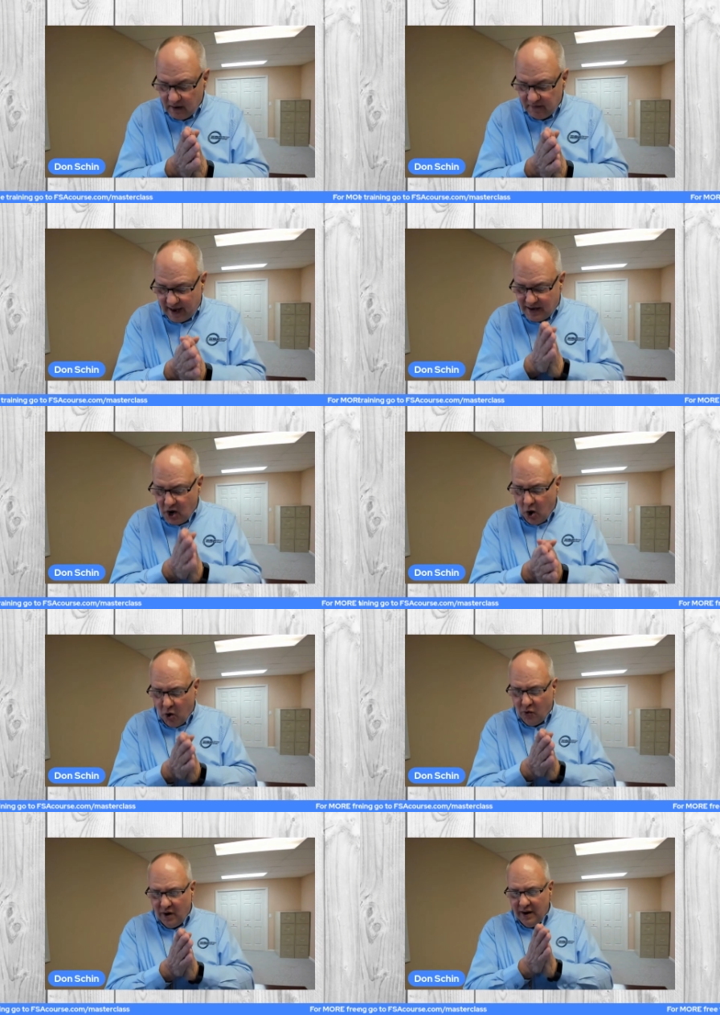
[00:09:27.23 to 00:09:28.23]
they
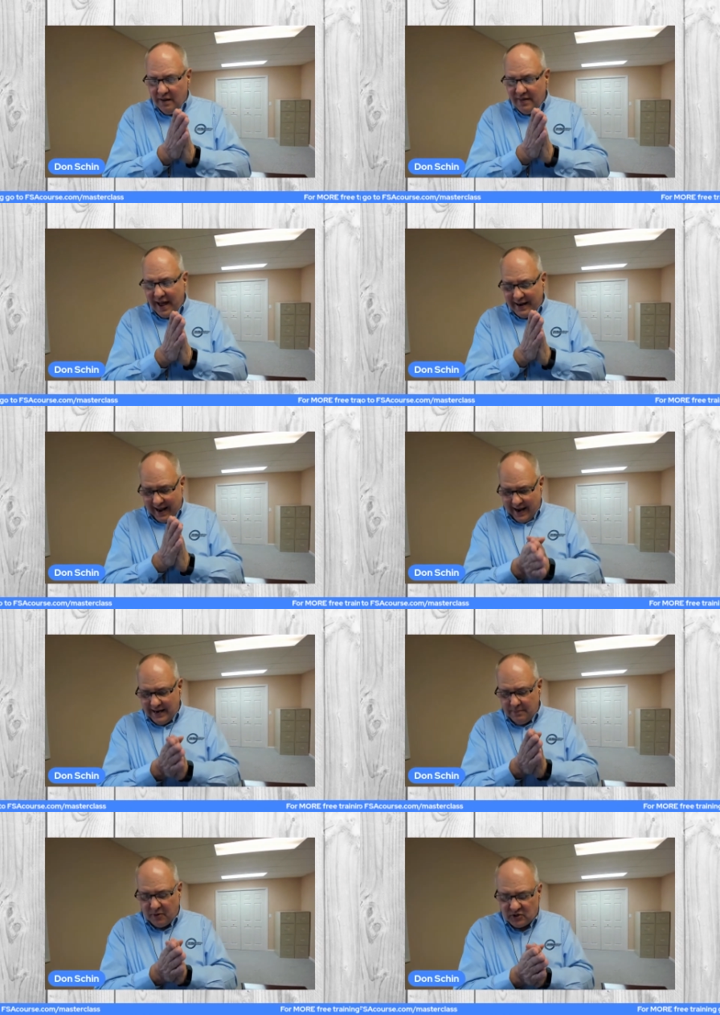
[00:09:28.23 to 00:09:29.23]
know that
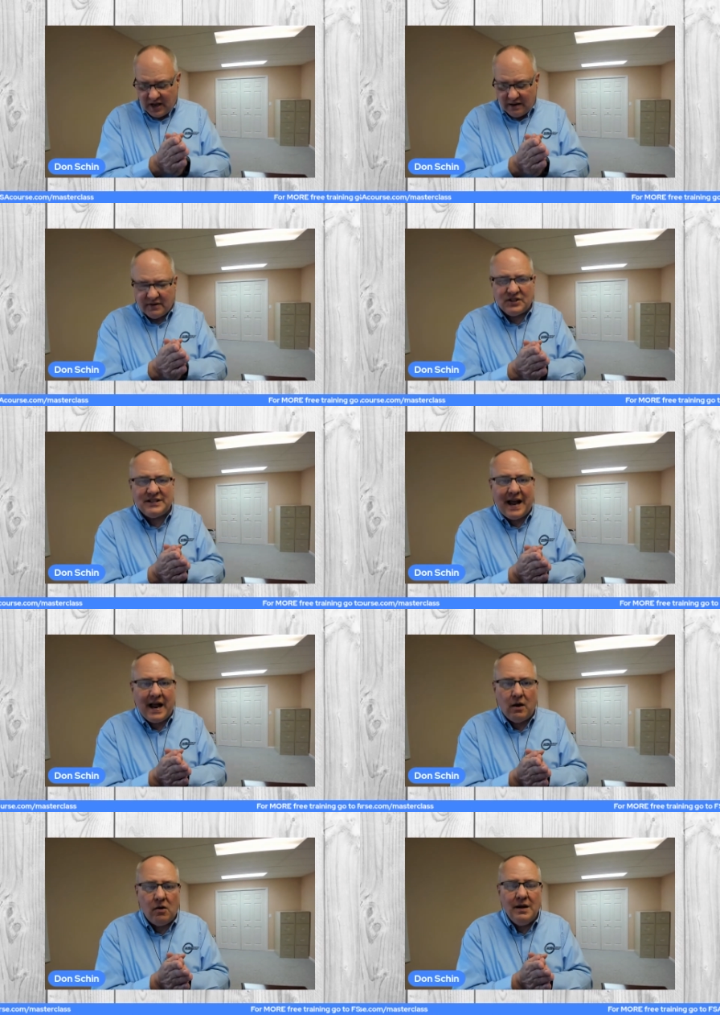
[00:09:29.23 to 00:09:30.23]
80% of a
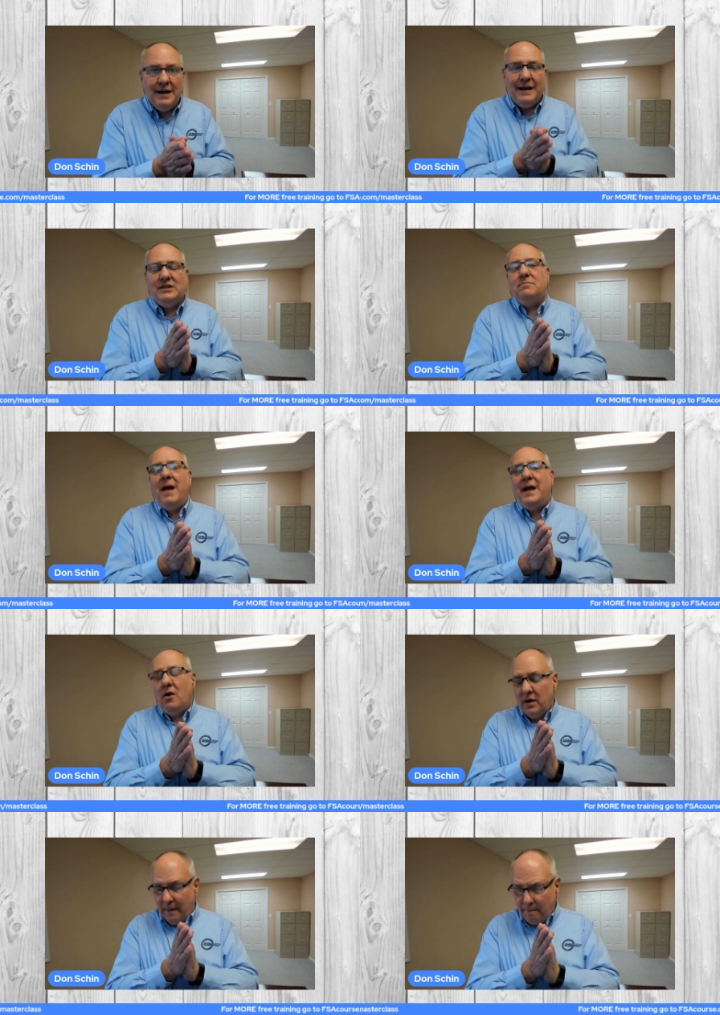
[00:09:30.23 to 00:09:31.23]
sale is made
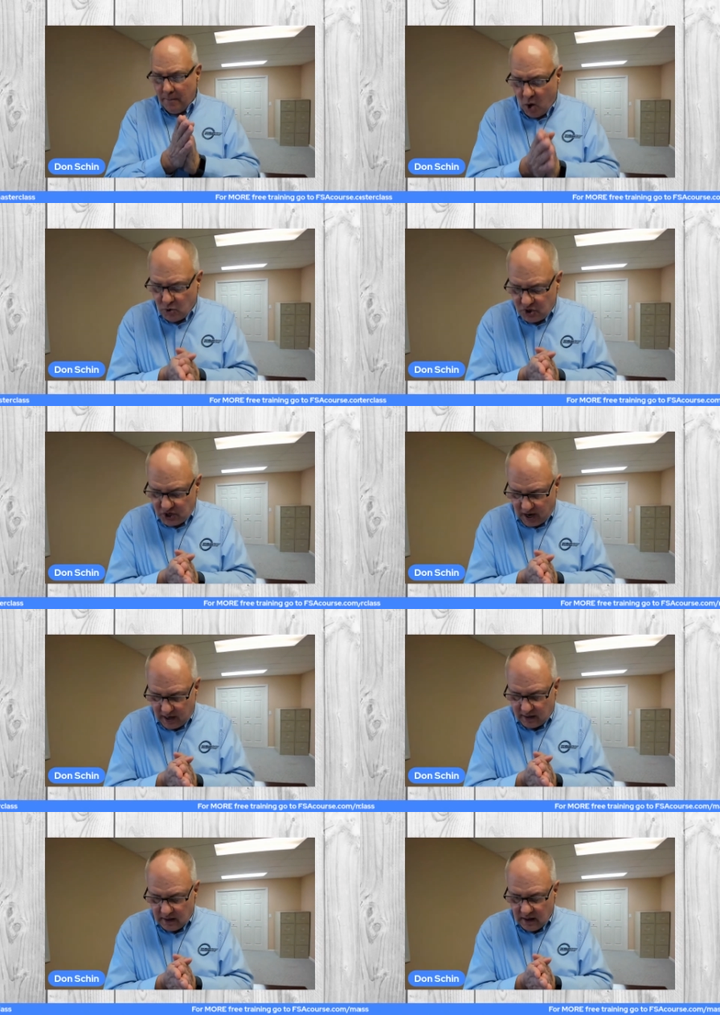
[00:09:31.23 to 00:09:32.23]
on
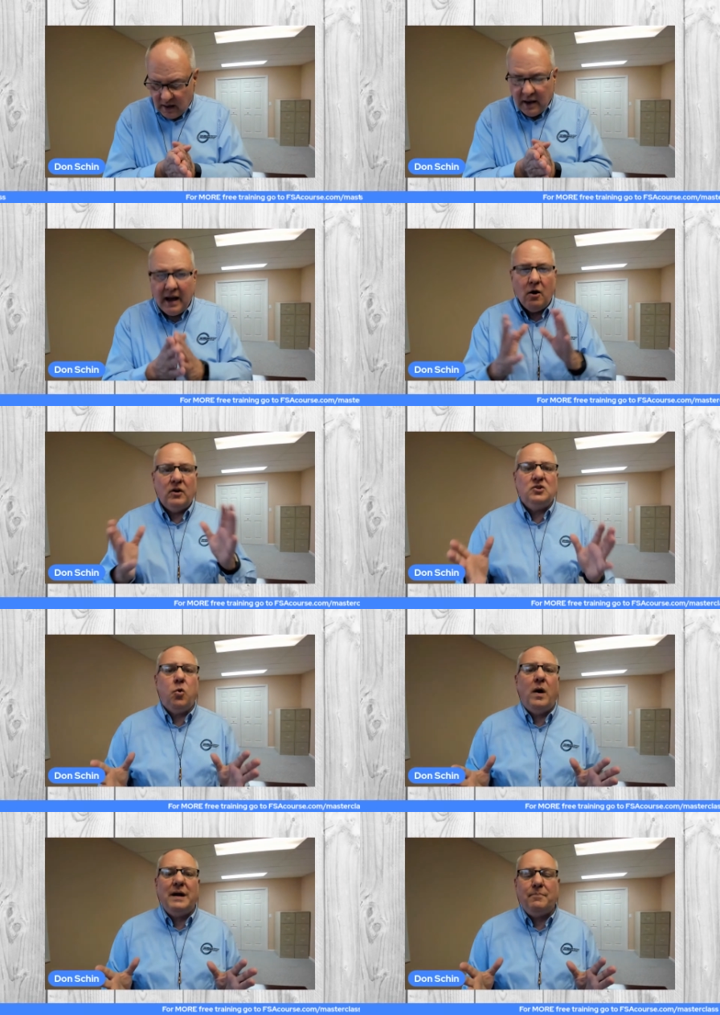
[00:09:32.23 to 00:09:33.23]
emotion and only
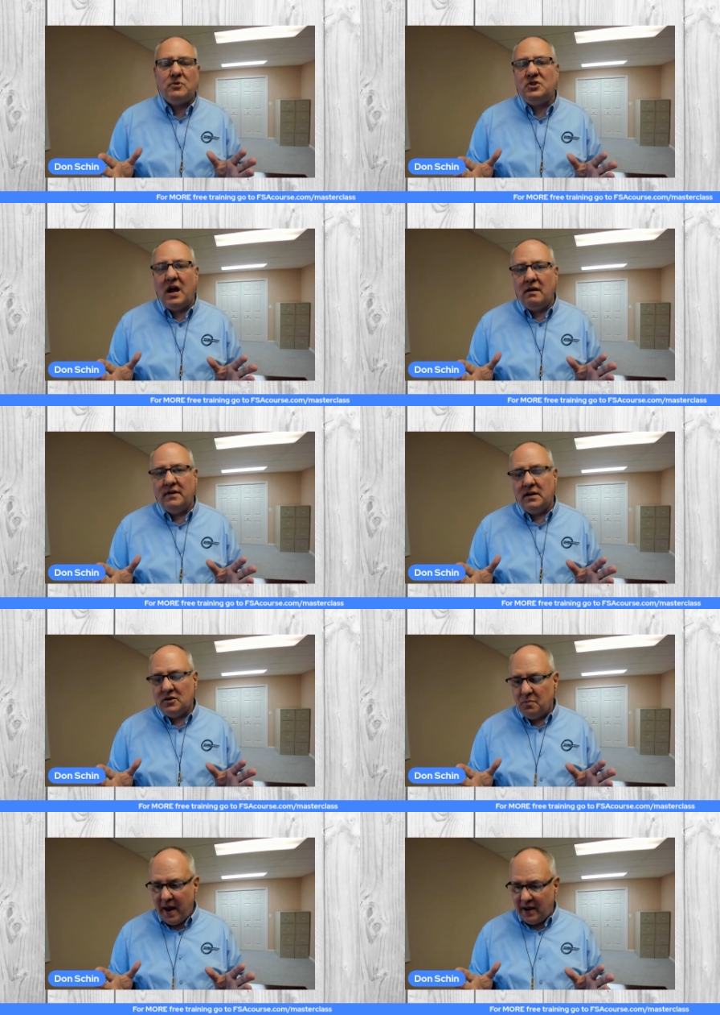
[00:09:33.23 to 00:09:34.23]
20% of it
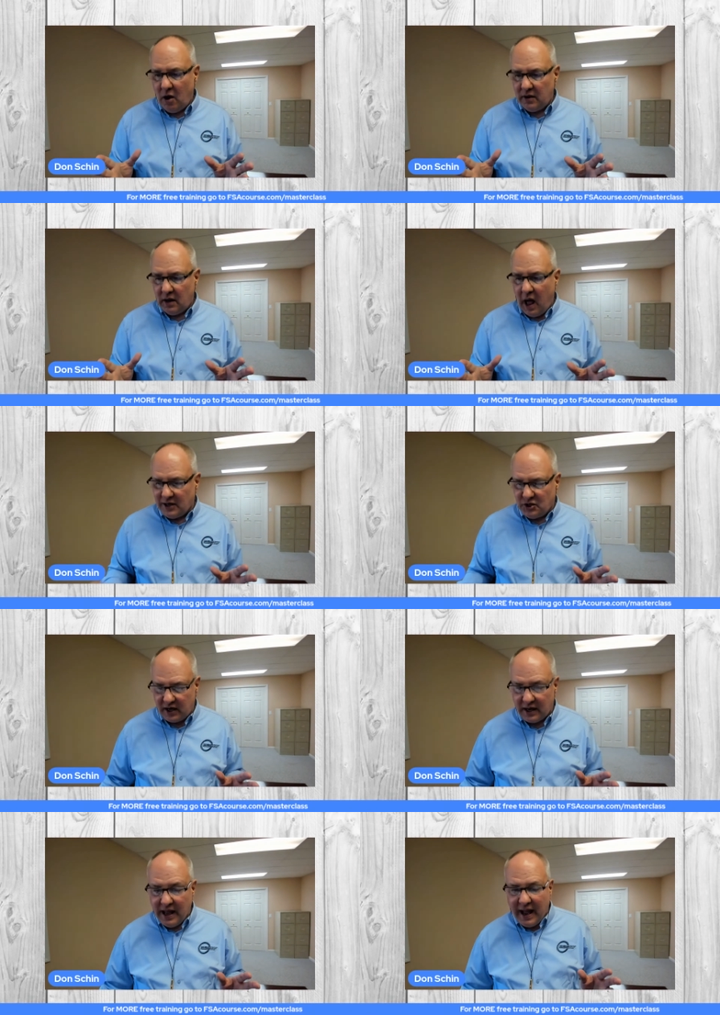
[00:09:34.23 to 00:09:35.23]
is made on logic.
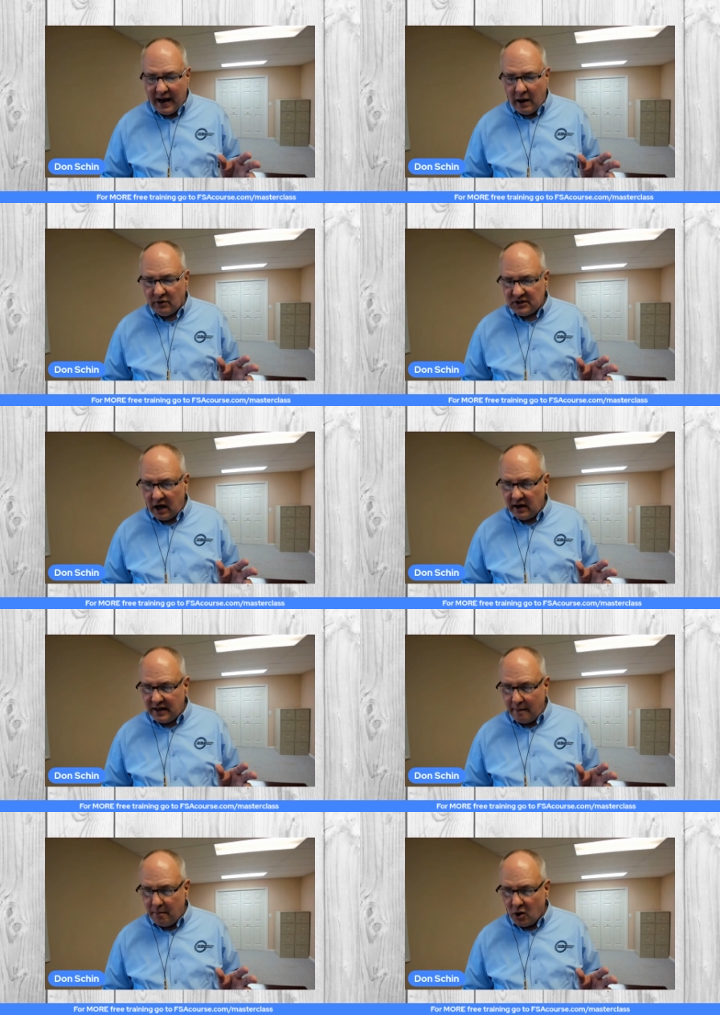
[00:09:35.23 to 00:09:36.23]
And I will tell you
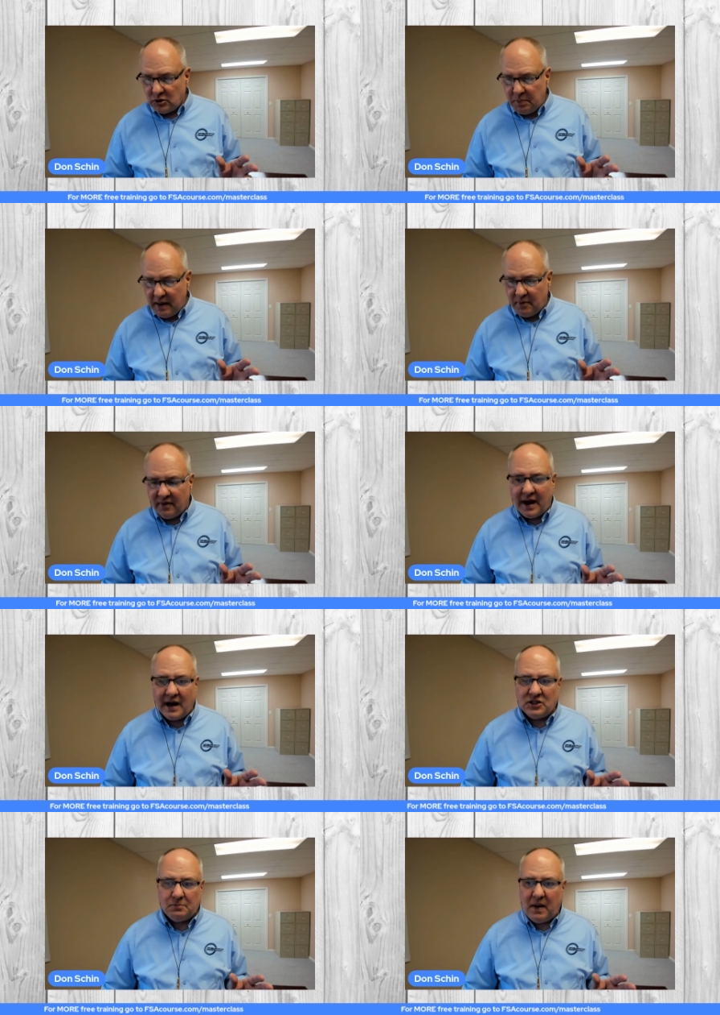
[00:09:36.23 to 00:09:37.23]
that most people that I
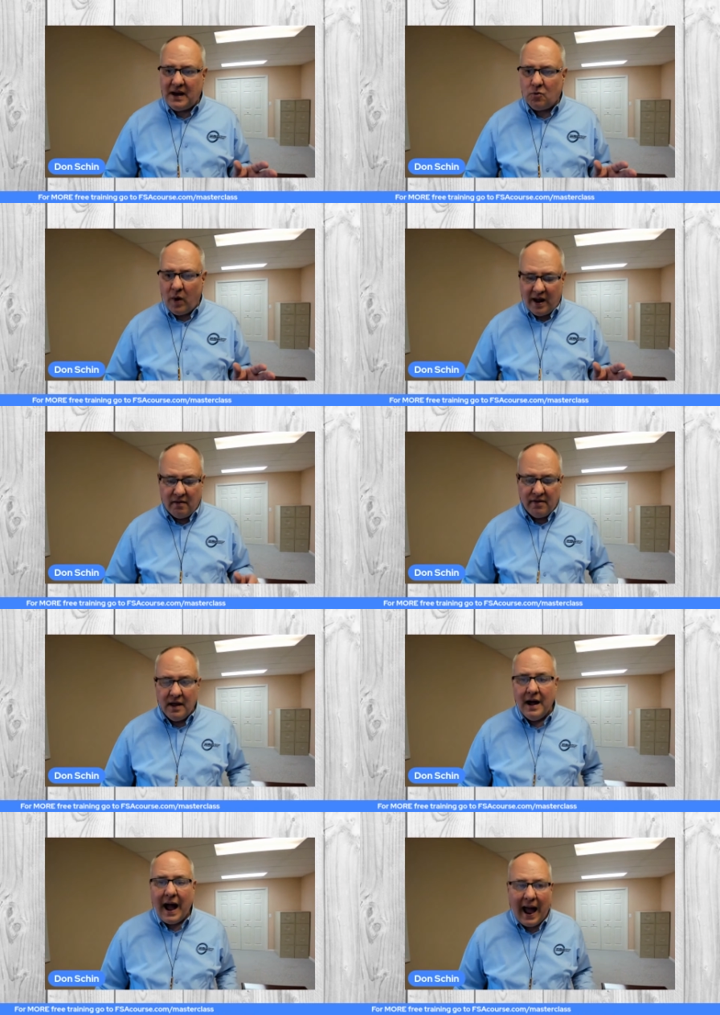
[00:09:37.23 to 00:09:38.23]
speak with
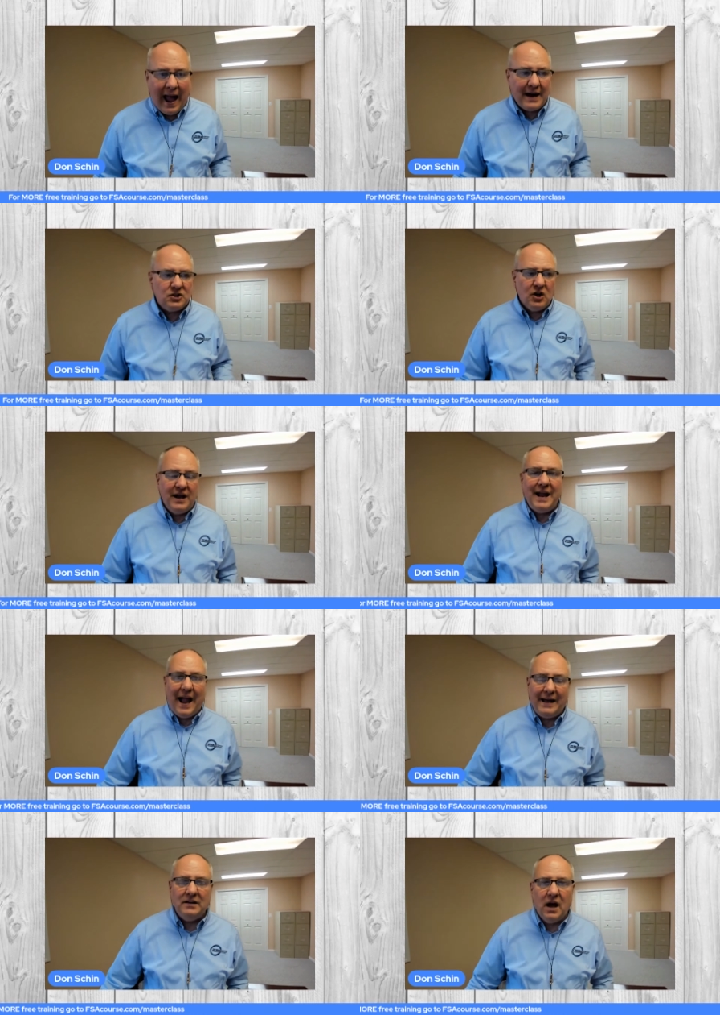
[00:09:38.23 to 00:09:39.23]
actually
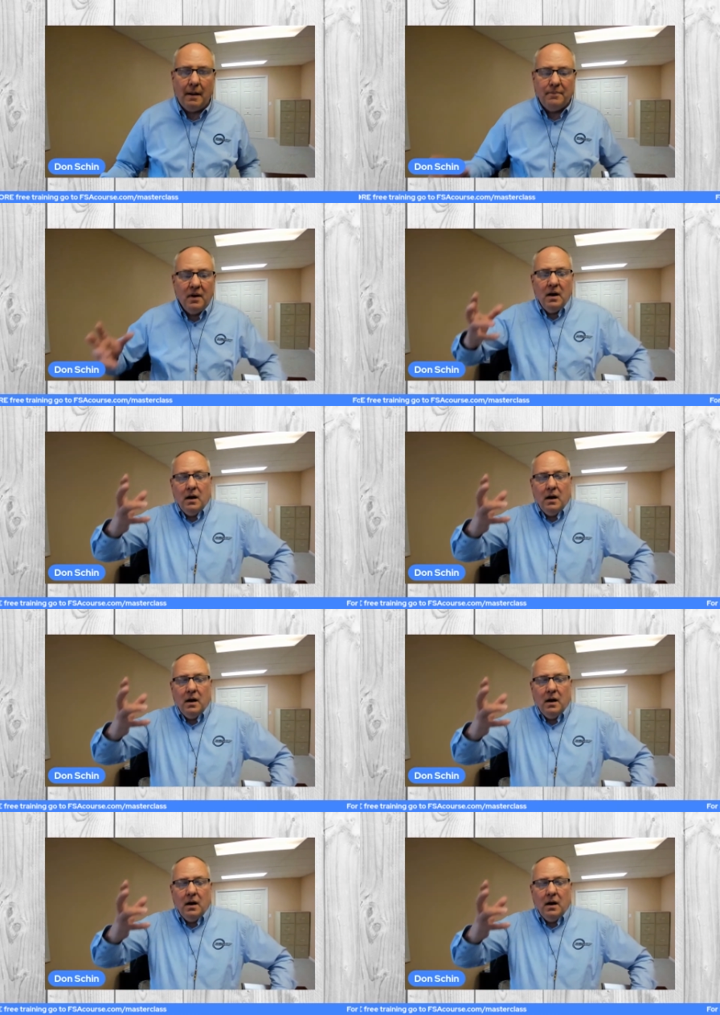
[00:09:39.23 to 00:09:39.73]
end up